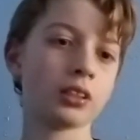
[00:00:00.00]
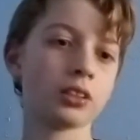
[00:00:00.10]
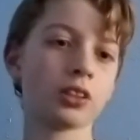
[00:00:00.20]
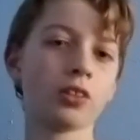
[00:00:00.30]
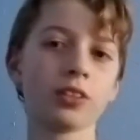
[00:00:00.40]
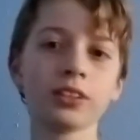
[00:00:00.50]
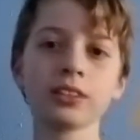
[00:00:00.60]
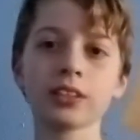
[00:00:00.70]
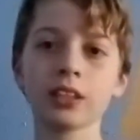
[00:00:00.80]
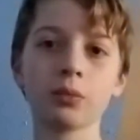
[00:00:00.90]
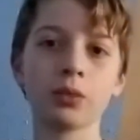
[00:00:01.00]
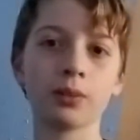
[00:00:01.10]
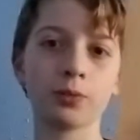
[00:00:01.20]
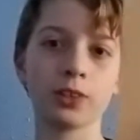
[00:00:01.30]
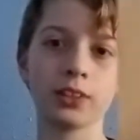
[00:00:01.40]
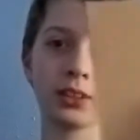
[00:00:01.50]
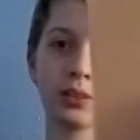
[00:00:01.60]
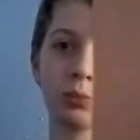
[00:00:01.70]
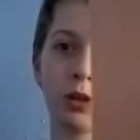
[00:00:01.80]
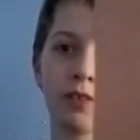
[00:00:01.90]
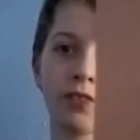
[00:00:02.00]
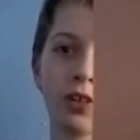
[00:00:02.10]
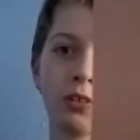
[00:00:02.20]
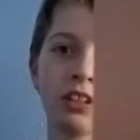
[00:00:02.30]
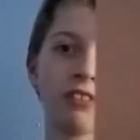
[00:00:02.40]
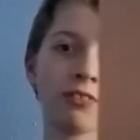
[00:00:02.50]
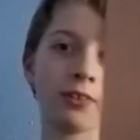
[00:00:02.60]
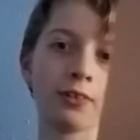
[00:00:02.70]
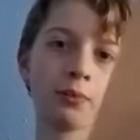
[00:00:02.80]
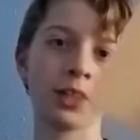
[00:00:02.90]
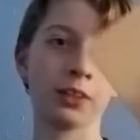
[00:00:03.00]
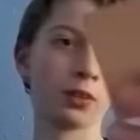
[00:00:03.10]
So this is going to be a pretty small phone, even though it might